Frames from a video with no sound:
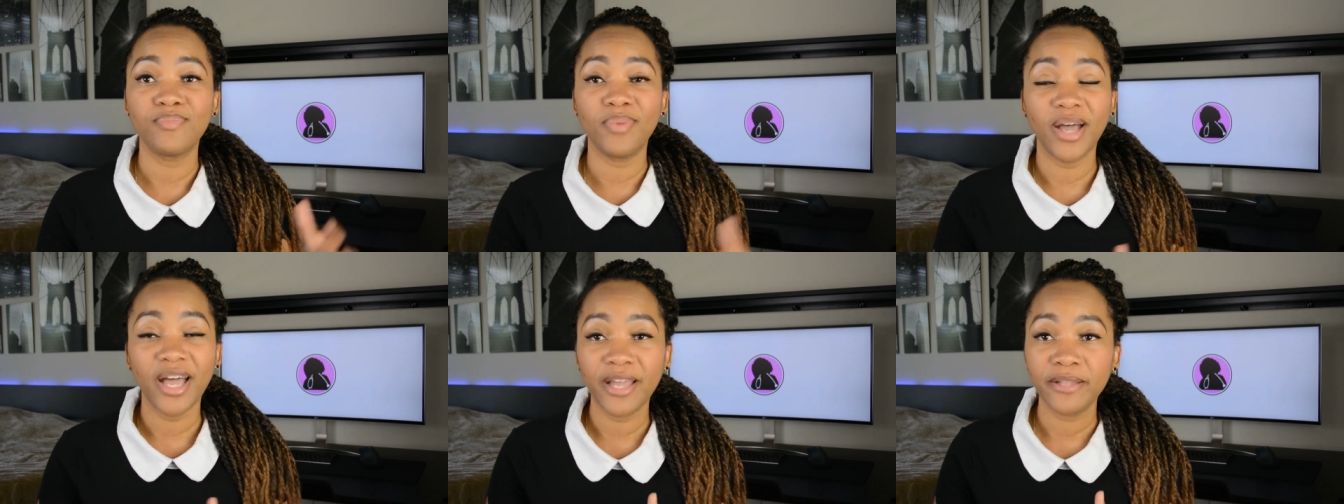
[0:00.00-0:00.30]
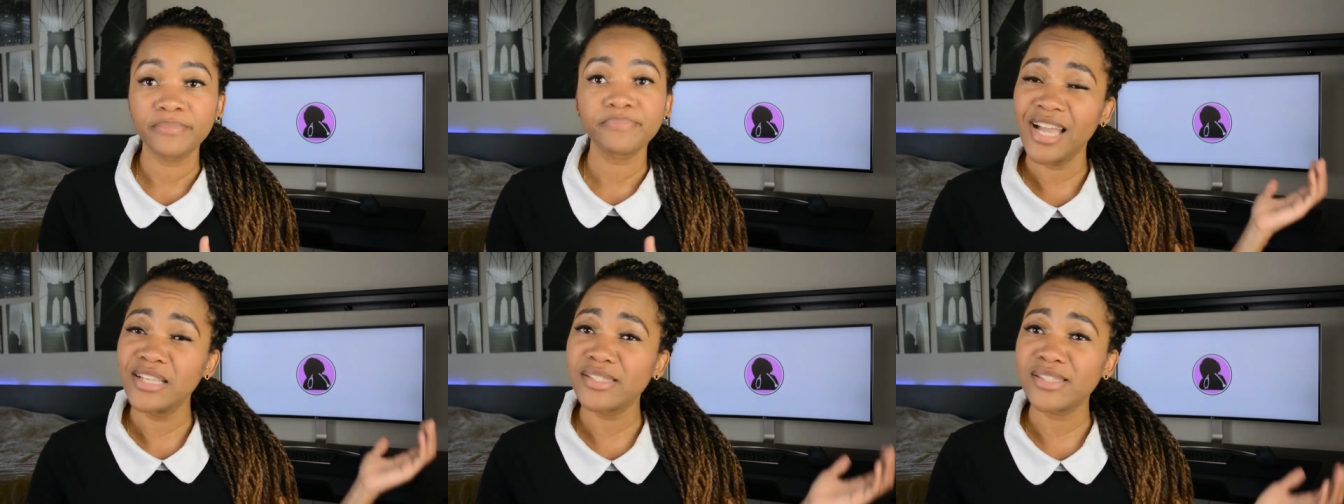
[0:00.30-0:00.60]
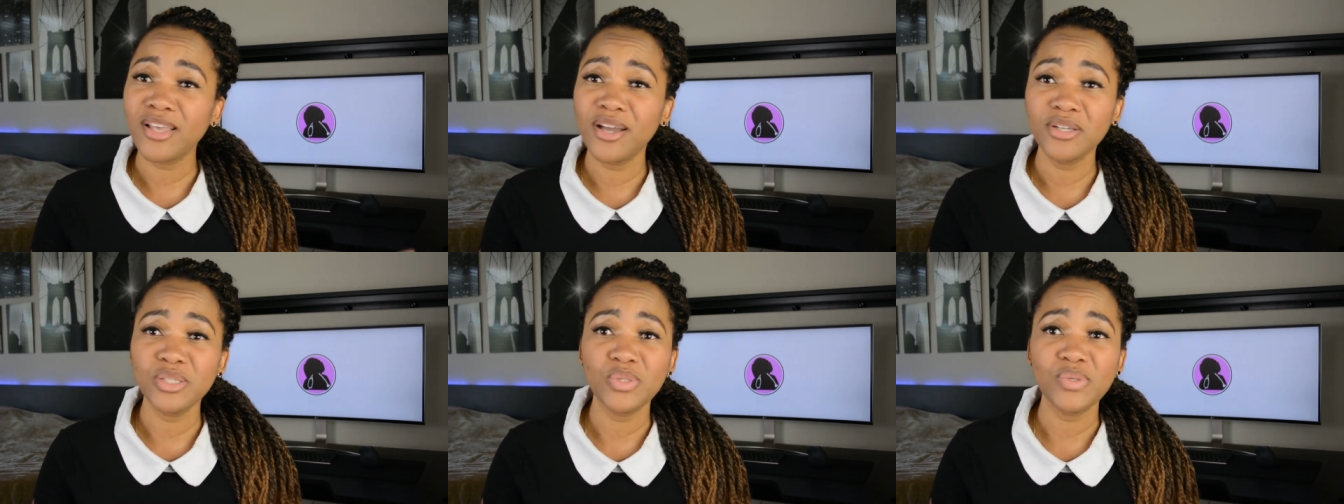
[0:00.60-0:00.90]
But as
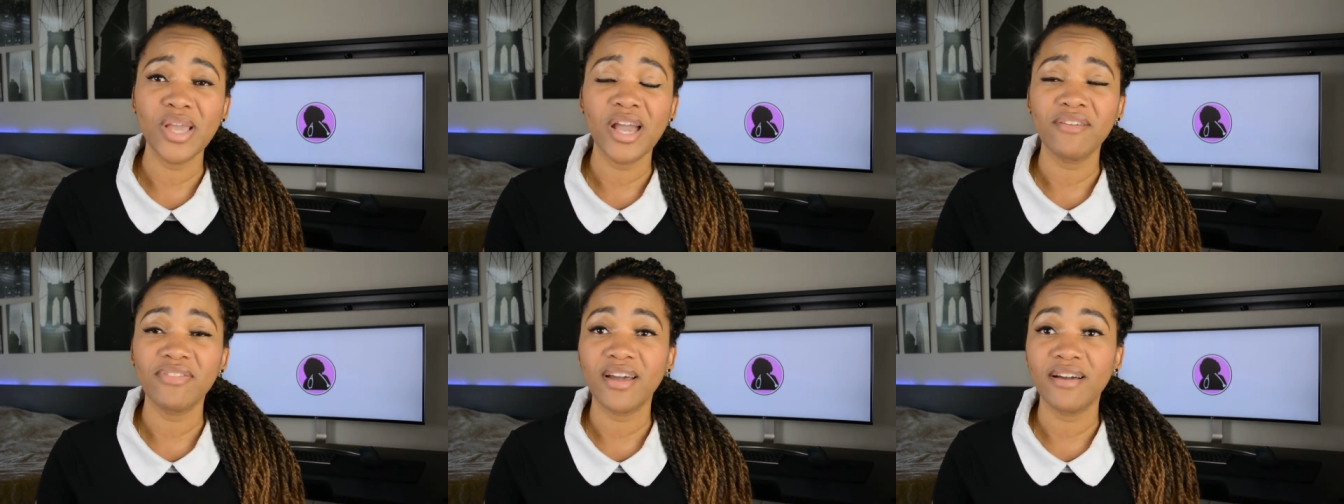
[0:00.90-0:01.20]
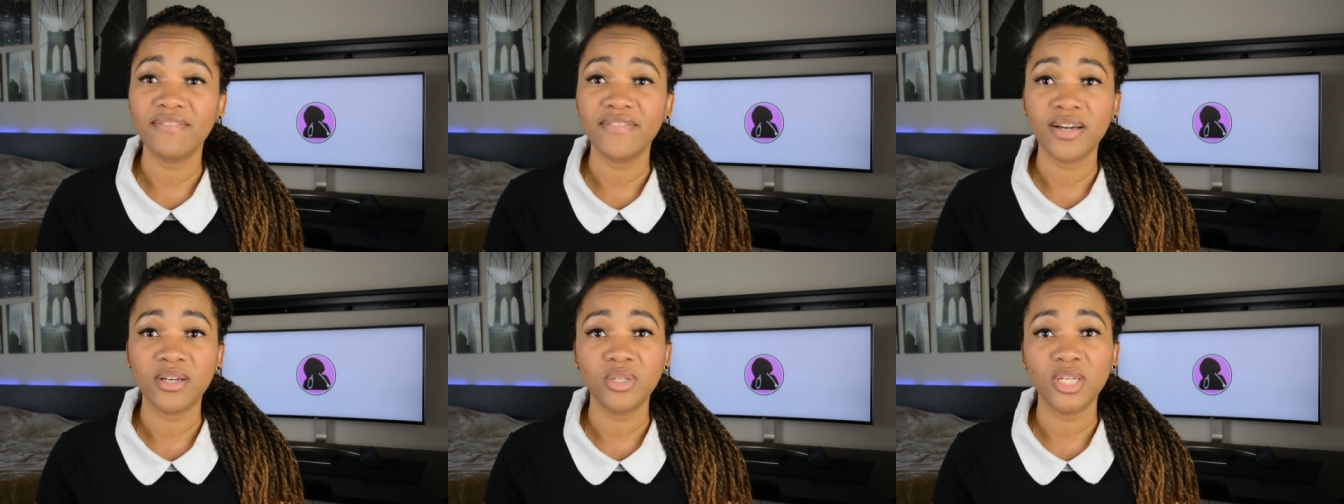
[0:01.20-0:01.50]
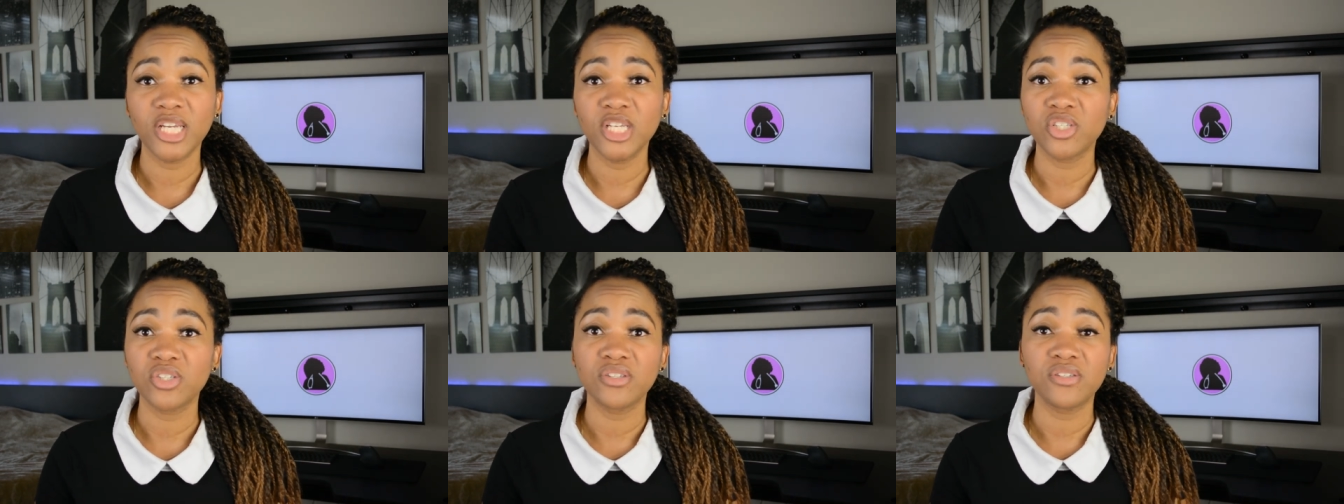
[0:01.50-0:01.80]
long as you have that
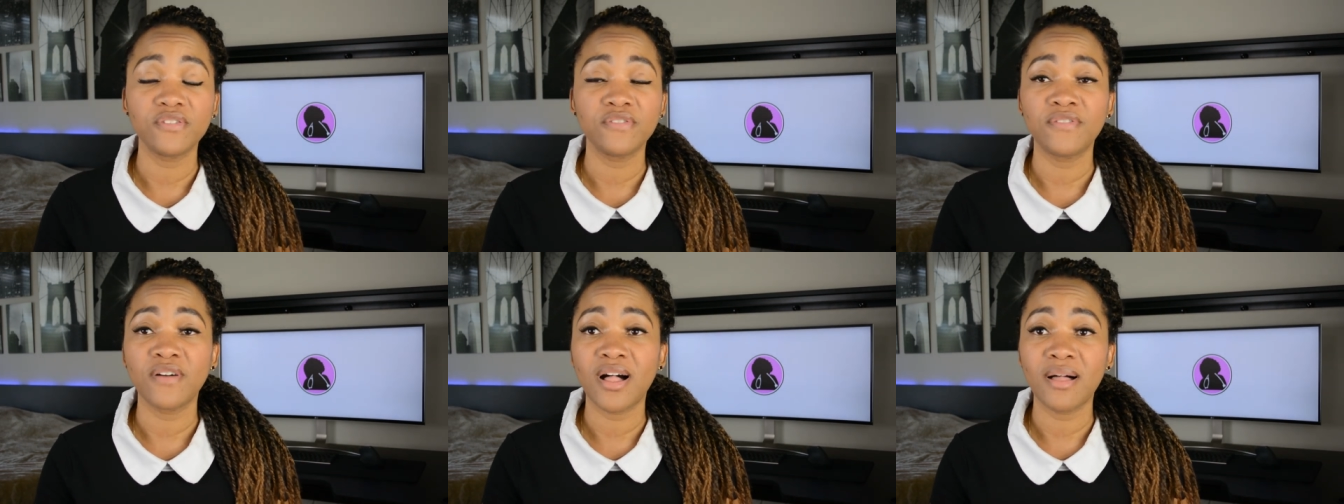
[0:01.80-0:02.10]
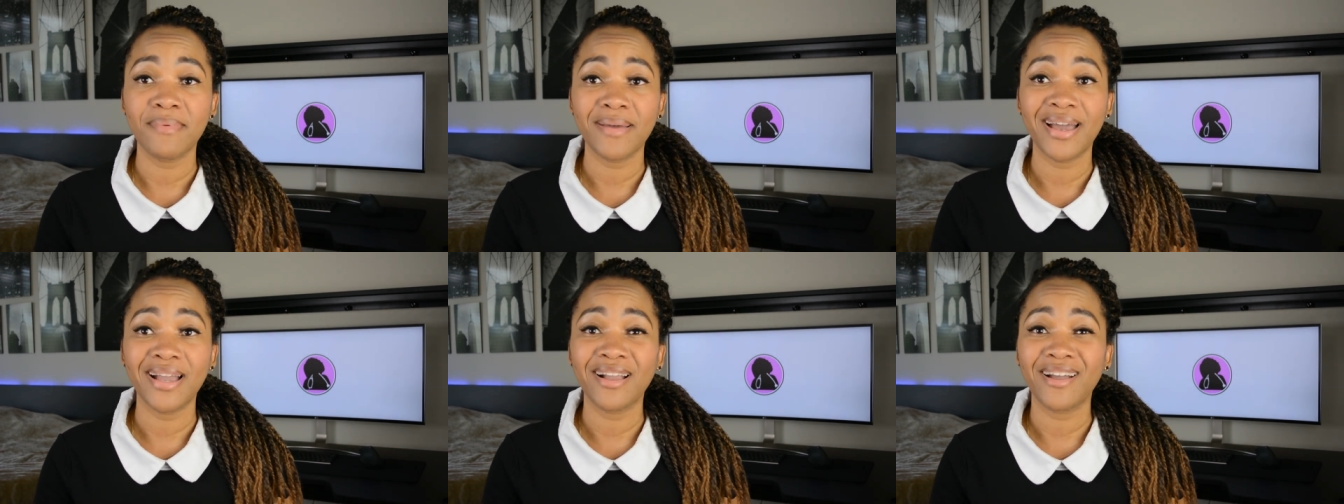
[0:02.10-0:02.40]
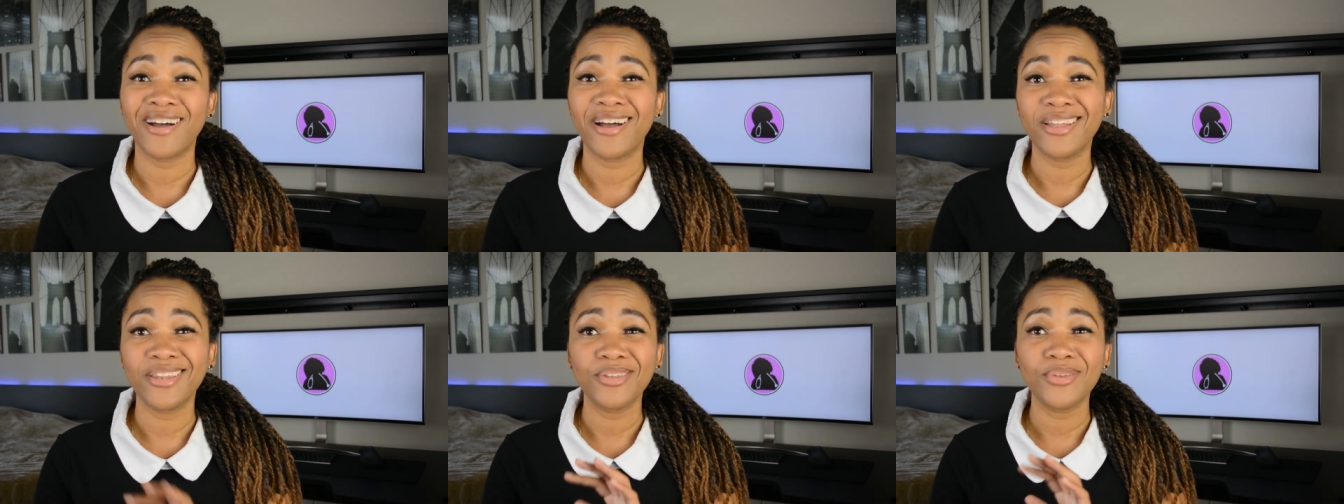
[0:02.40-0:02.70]
foundation to fall
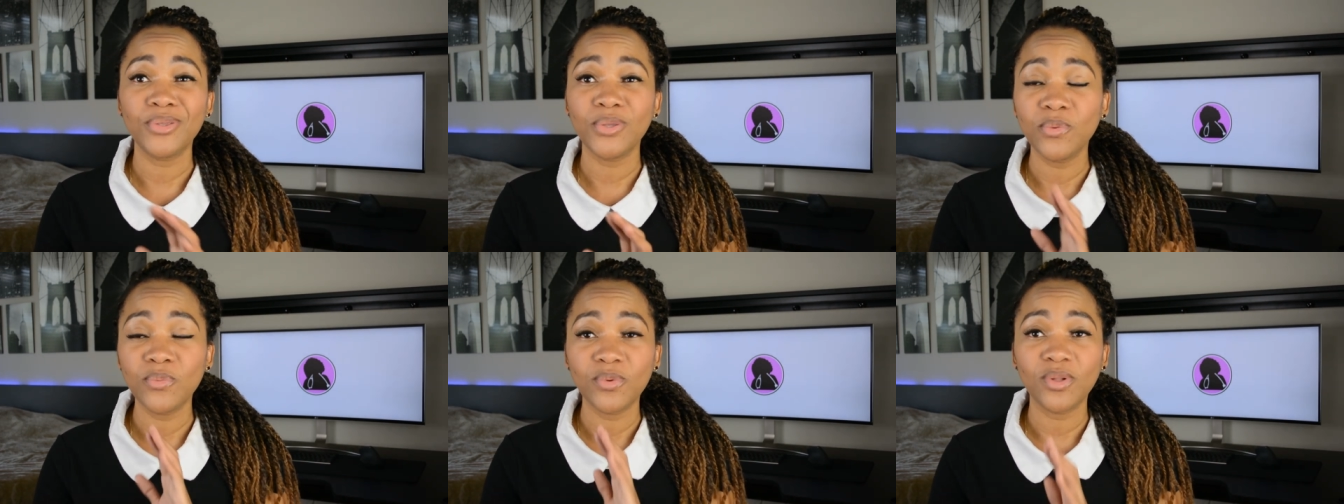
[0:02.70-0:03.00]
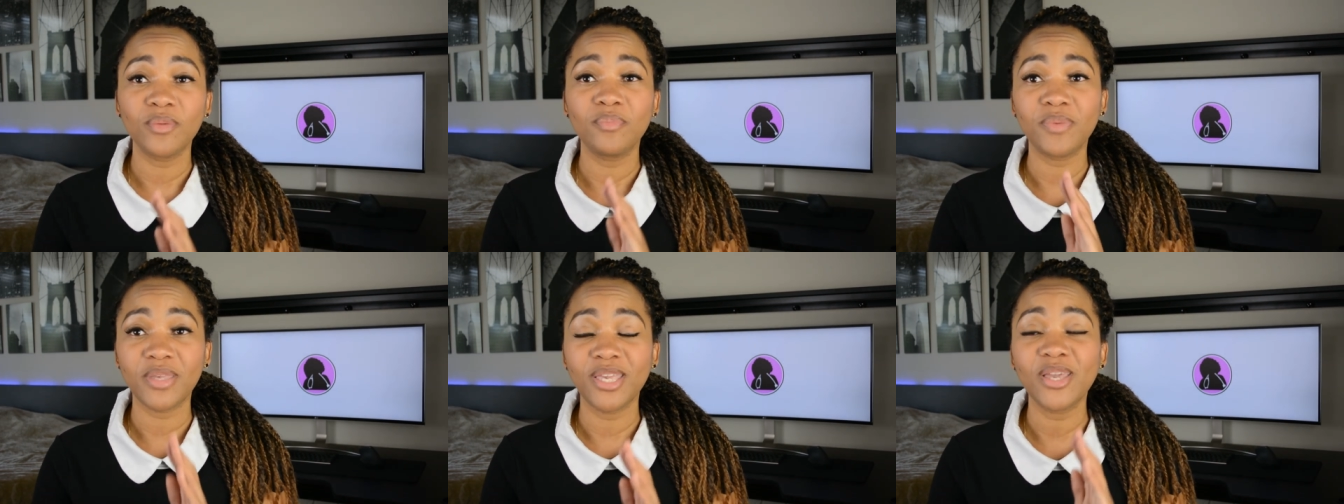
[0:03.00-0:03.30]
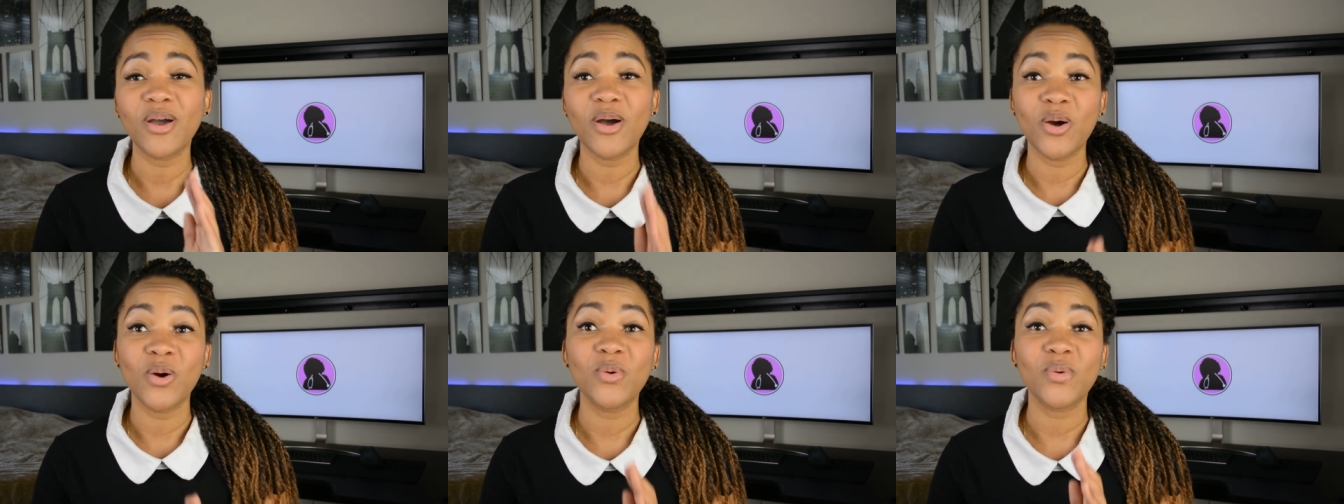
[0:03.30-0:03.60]
back on, you will
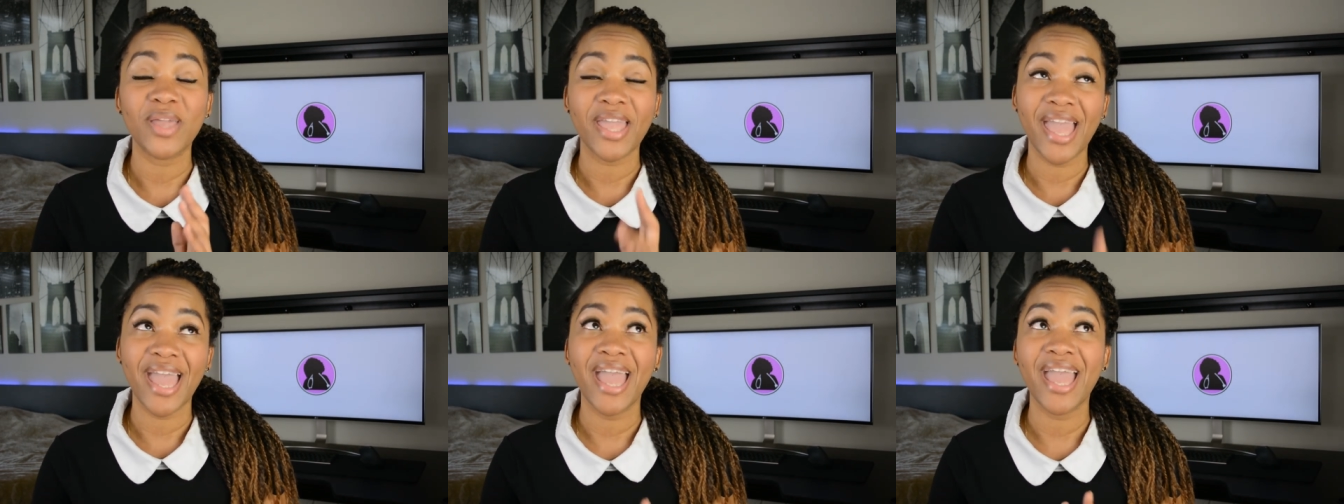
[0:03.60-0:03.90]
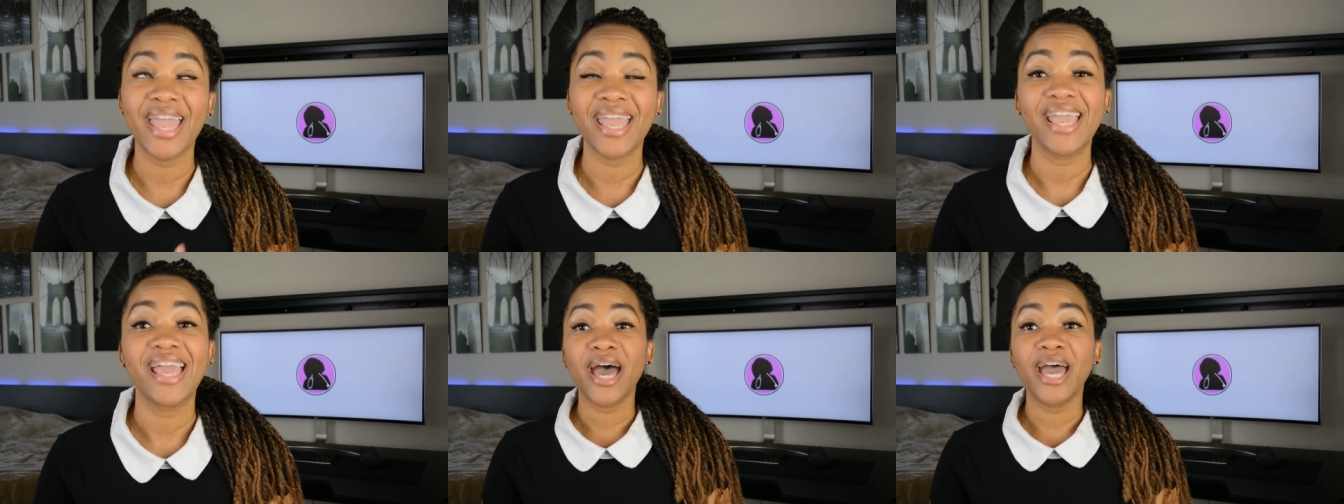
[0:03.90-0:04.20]
be okay.